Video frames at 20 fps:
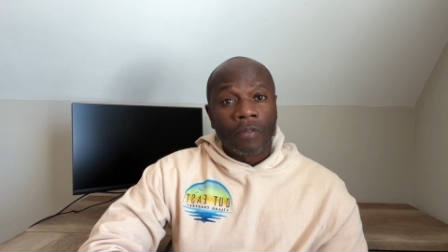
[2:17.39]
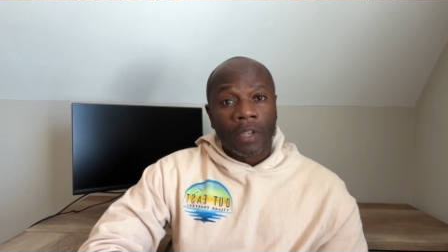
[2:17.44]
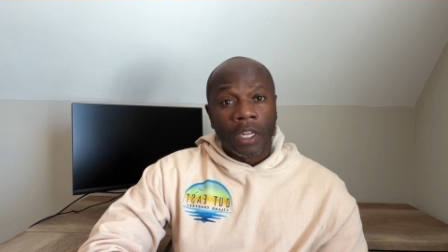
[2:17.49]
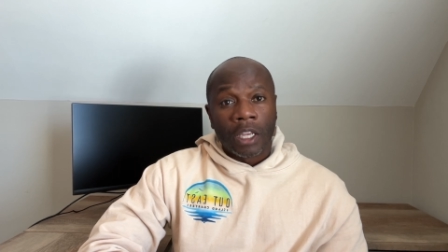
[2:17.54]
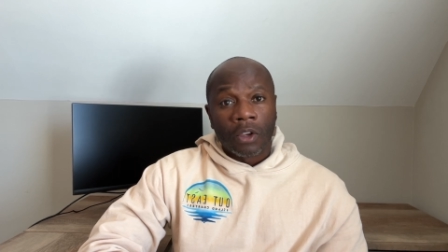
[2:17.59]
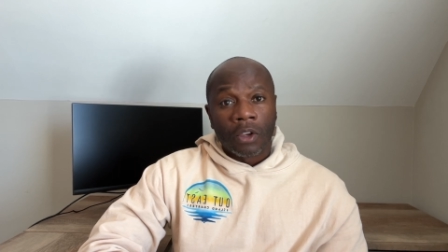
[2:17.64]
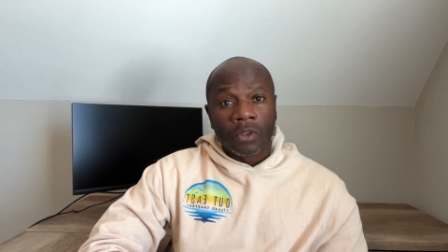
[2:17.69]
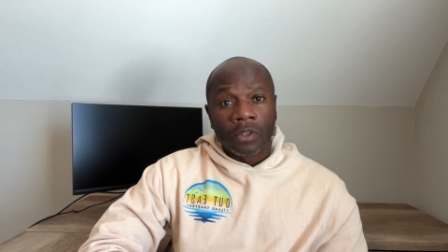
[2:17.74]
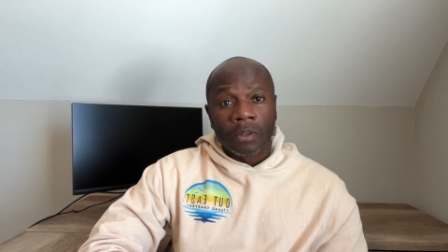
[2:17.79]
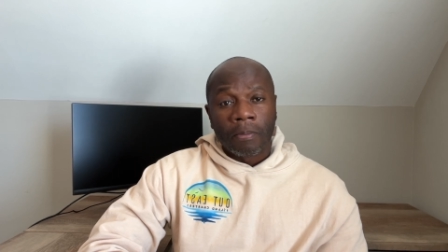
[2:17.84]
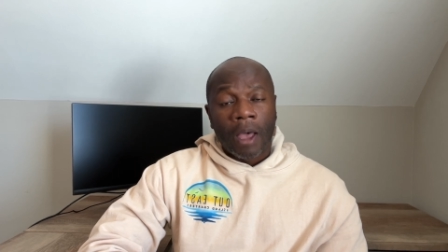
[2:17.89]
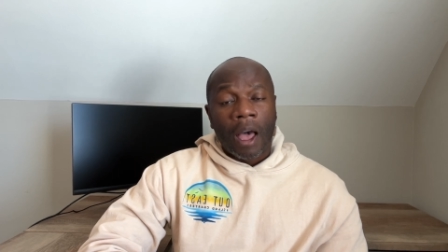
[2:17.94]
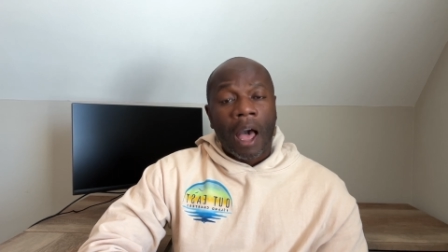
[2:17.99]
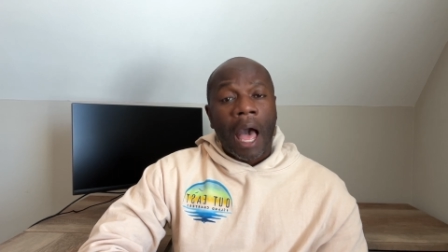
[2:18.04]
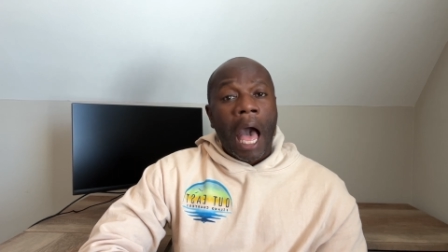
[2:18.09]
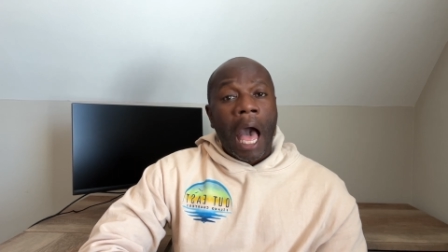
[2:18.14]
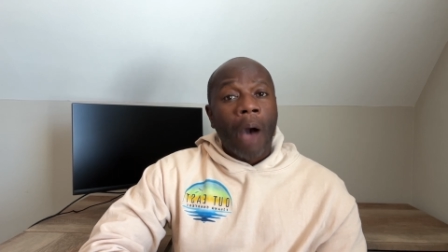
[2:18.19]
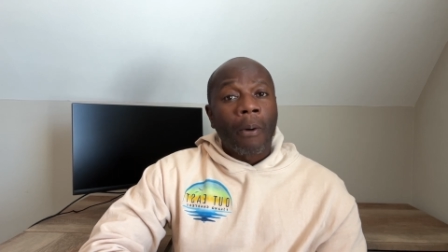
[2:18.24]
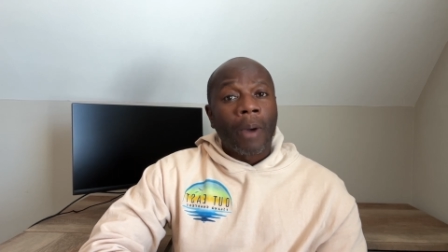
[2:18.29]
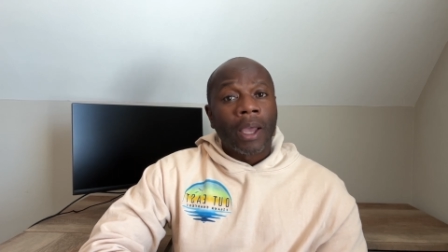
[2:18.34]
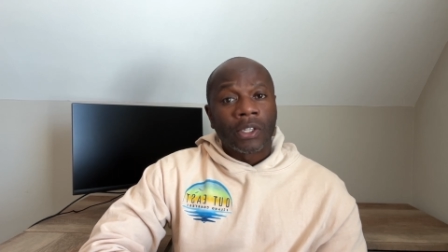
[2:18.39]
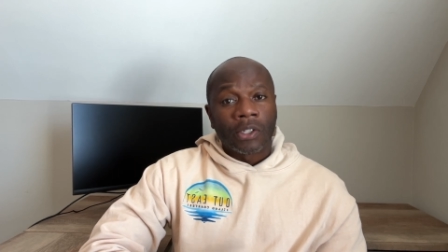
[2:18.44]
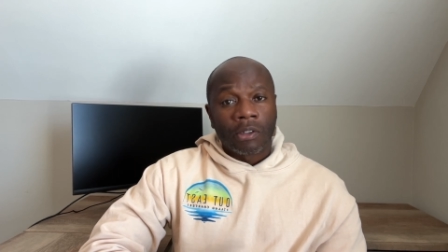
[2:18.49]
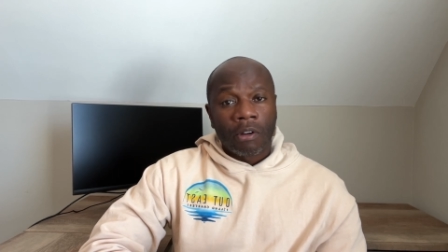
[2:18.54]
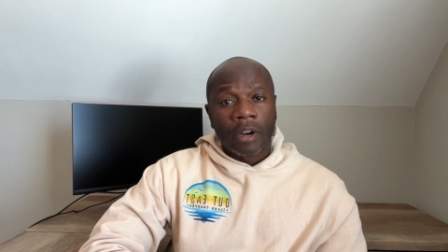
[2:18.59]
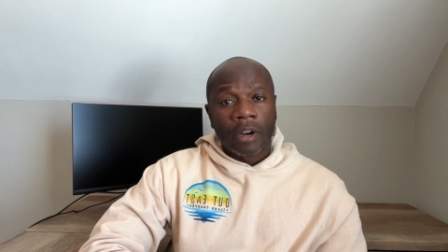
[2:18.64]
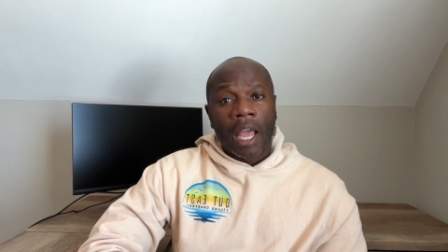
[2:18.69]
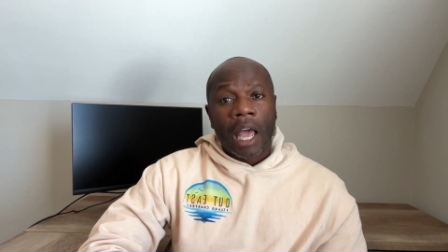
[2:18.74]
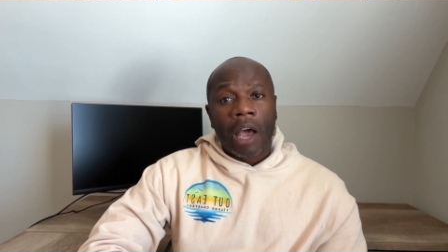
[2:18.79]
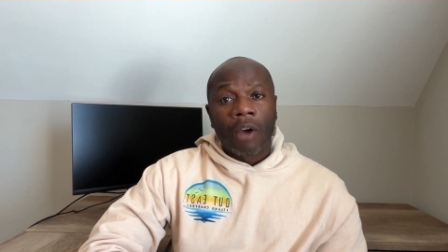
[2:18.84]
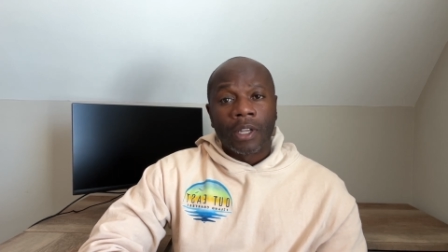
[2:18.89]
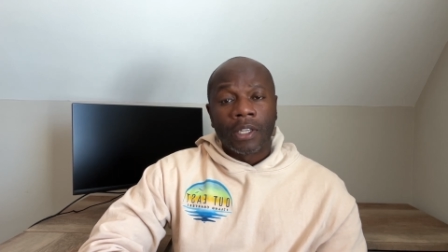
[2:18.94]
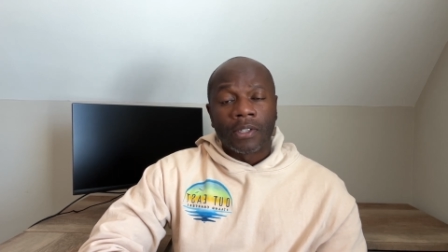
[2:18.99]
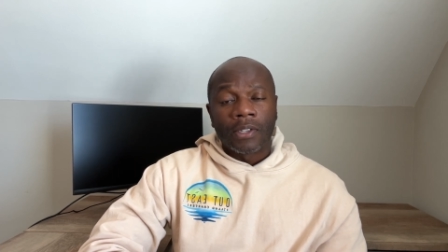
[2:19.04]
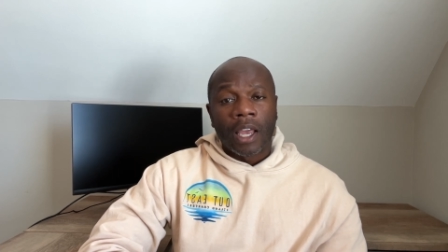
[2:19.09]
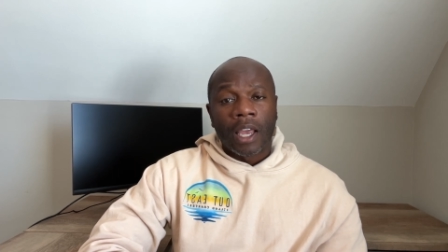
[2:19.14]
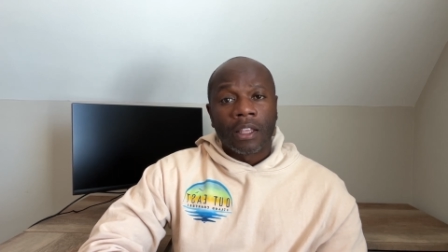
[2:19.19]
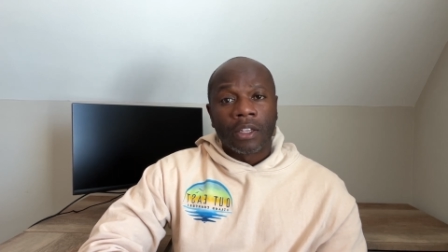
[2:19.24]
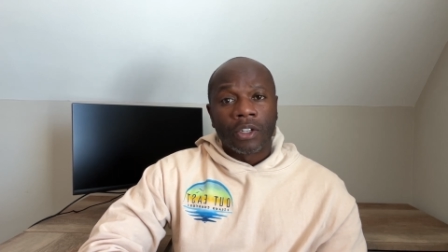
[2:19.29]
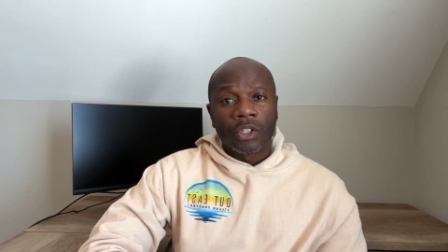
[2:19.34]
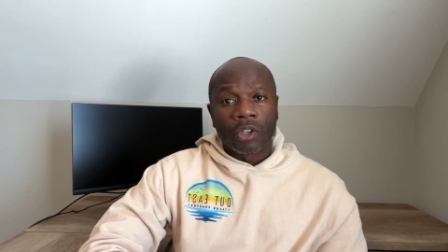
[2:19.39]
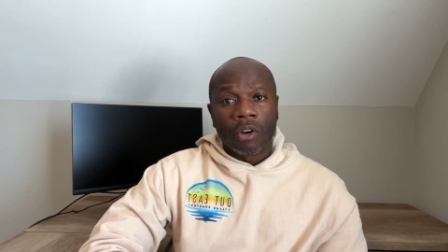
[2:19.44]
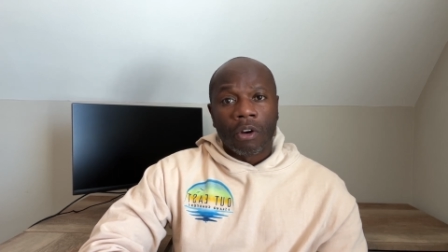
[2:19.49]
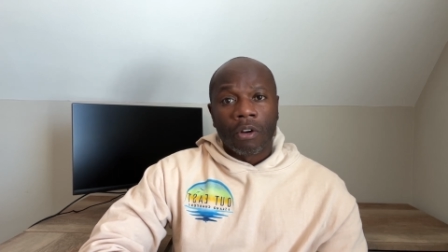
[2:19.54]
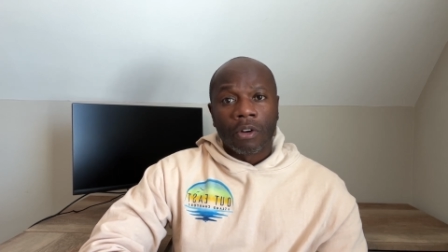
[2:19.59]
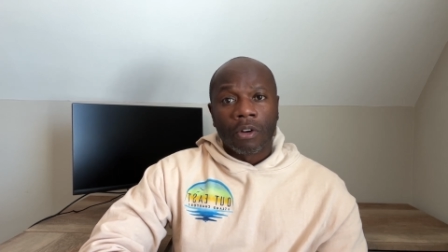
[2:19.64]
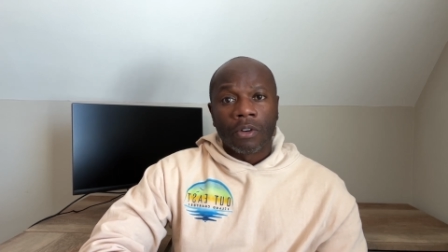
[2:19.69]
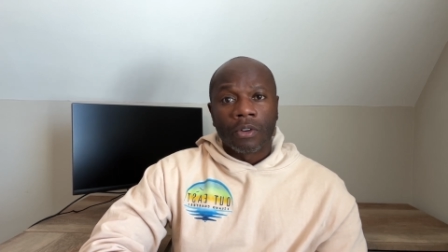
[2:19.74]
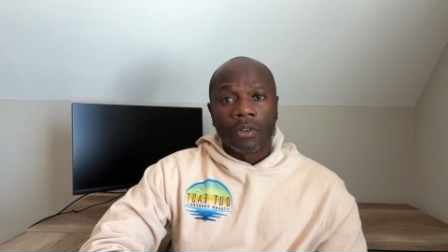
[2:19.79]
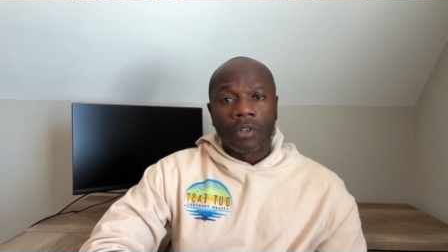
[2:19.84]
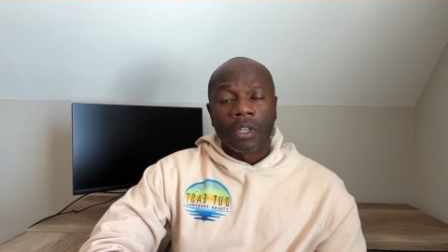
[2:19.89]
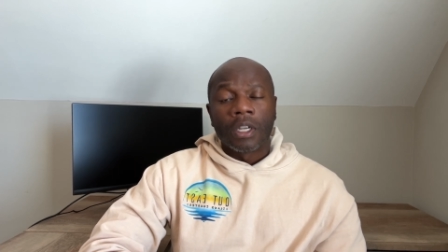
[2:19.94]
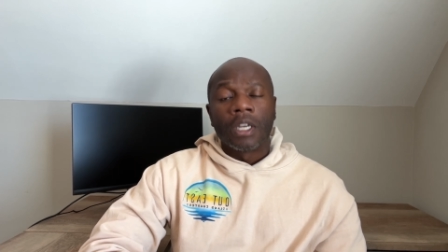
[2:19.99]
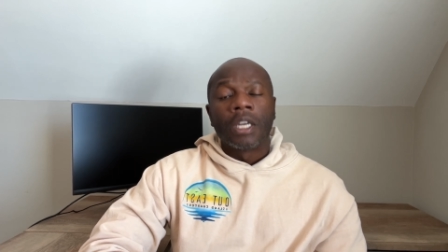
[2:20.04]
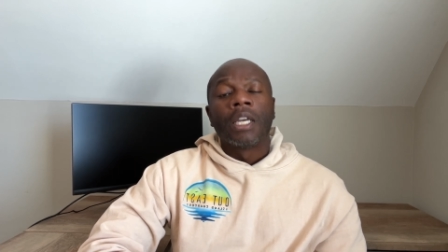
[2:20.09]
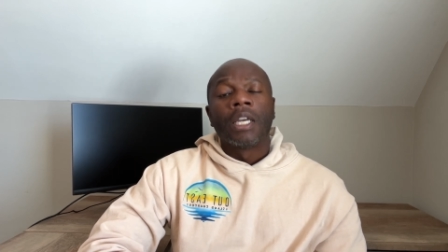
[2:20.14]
videos about how I started Out East Island Charters